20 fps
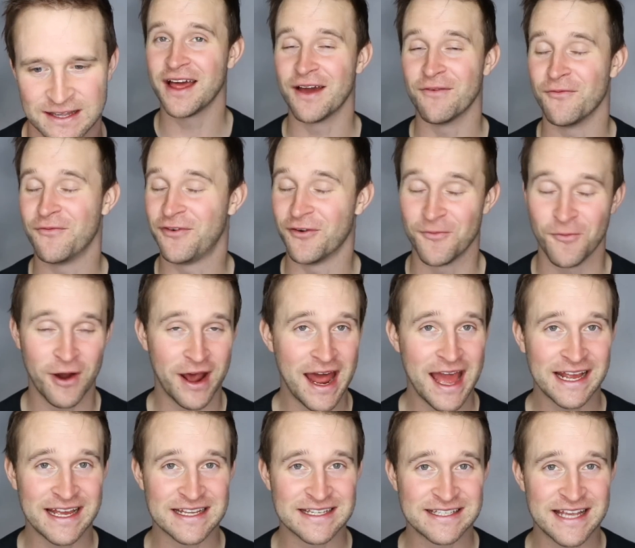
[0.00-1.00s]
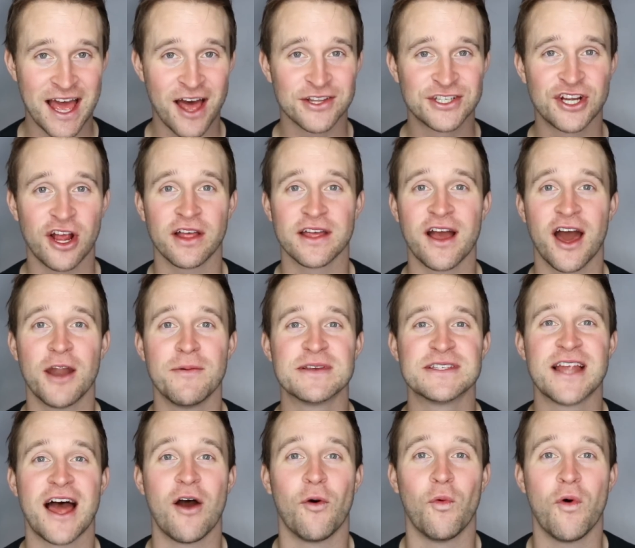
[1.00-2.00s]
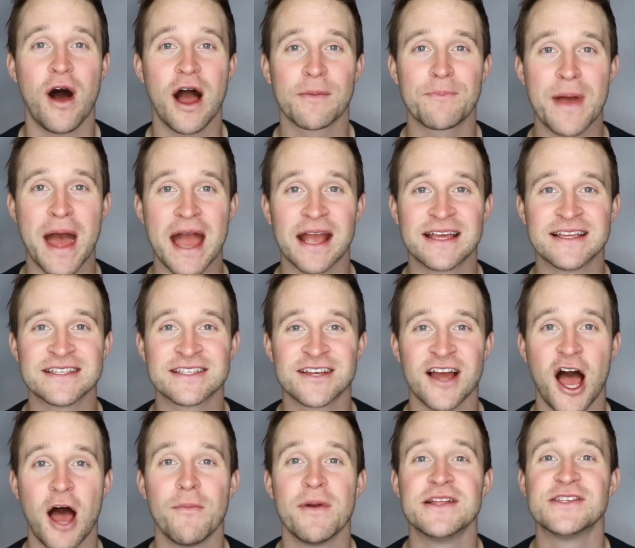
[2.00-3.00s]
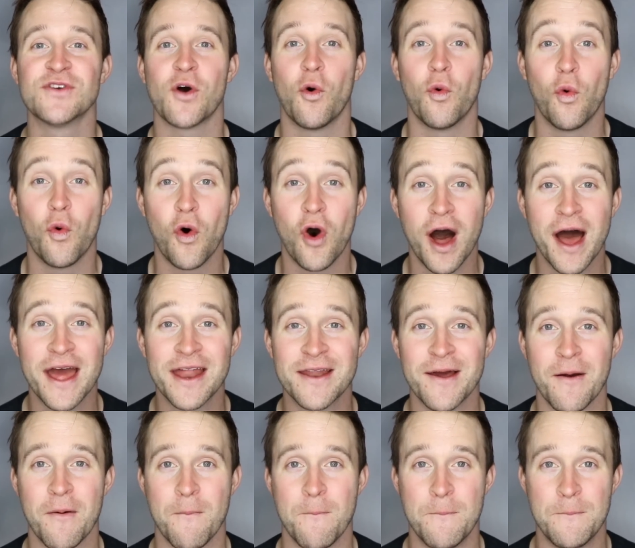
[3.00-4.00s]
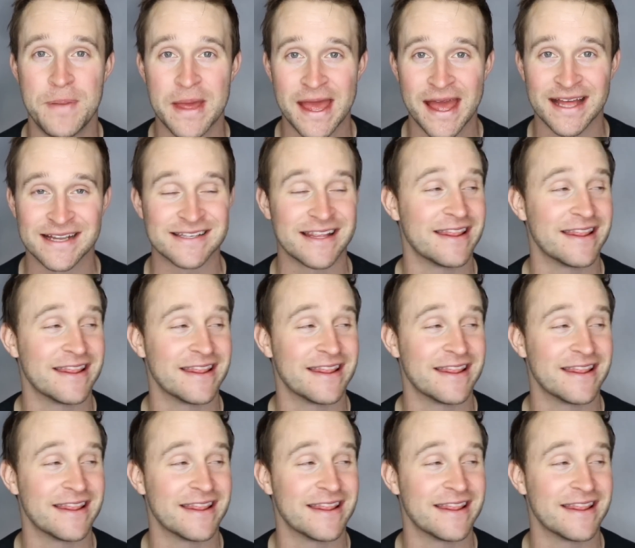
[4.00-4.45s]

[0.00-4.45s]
And from what I can tell, Charlie Hunnam has not walked back his comments one bit.